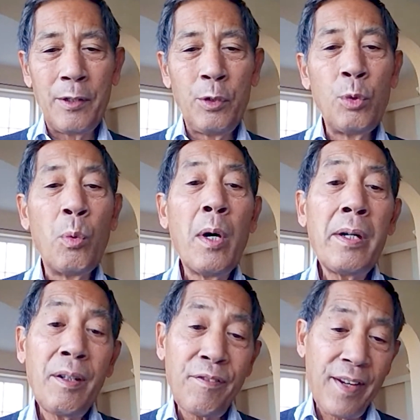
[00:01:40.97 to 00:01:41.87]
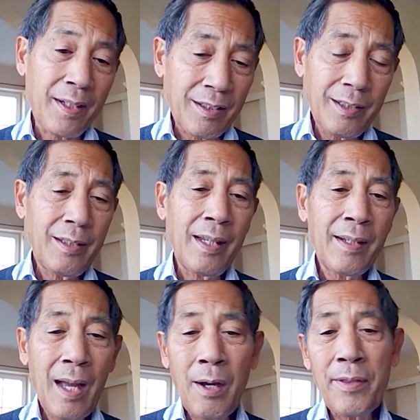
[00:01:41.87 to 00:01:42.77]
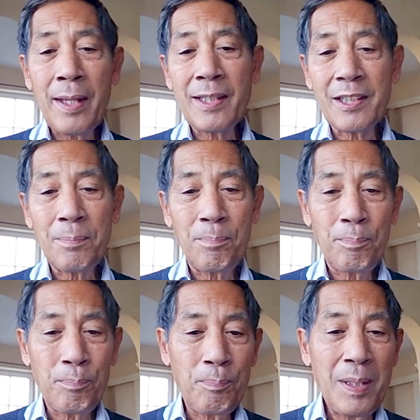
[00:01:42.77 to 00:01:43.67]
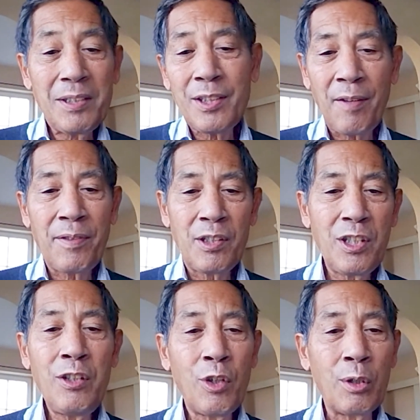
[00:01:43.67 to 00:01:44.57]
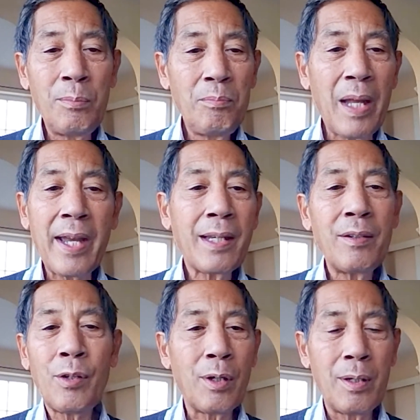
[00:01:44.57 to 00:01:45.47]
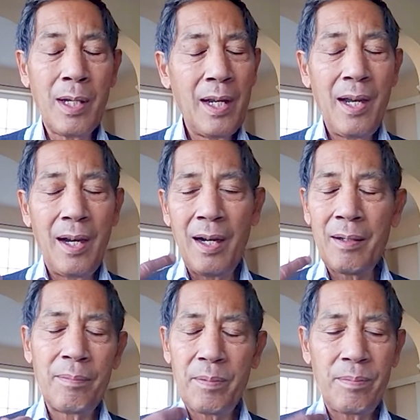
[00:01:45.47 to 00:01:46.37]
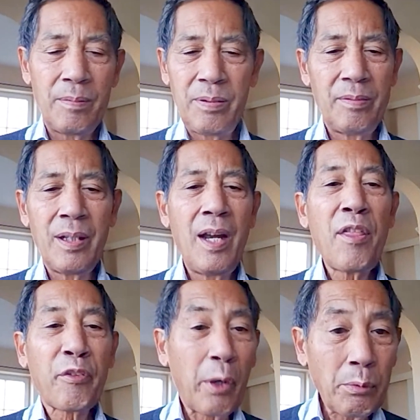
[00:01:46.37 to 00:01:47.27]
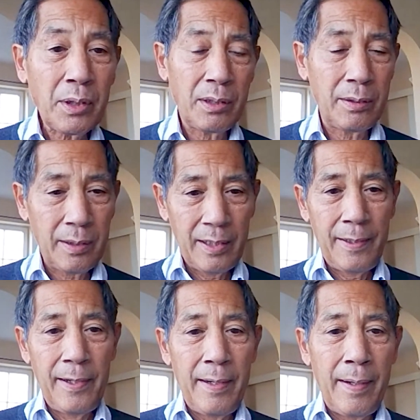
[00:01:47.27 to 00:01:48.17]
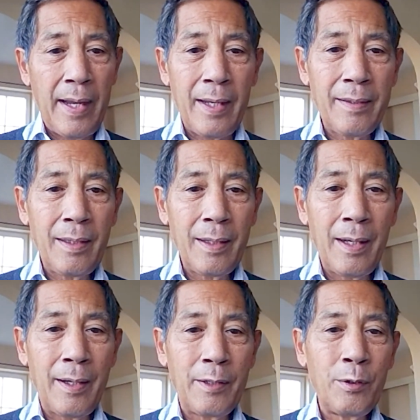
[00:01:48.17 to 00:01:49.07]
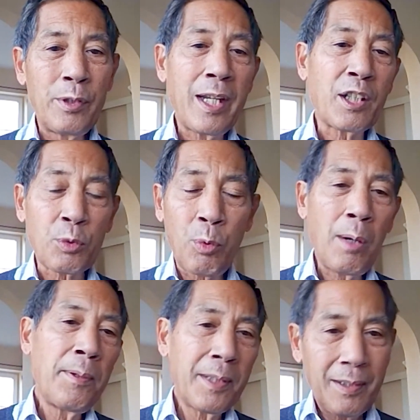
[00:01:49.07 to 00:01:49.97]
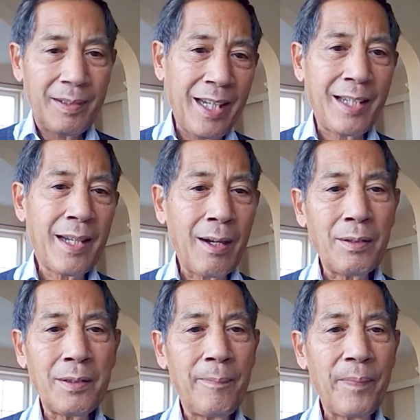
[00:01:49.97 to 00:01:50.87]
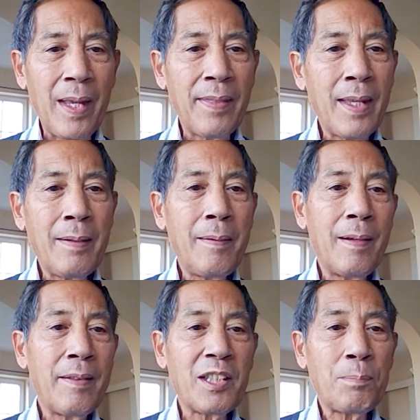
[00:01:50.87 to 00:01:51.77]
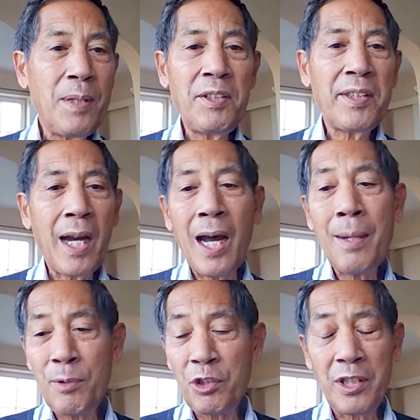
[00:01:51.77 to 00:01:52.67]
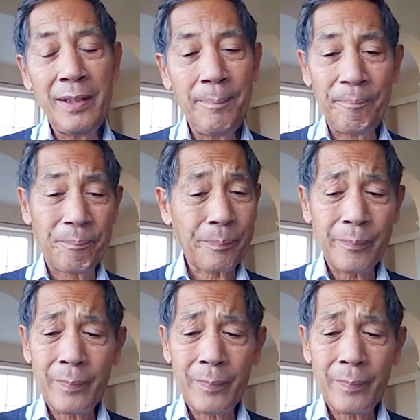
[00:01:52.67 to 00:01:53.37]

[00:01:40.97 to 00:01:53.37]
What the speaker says: you were infected and now they're just pieces of the genome lying in your throat, and you take a swab and take it out, and then this PCR machine,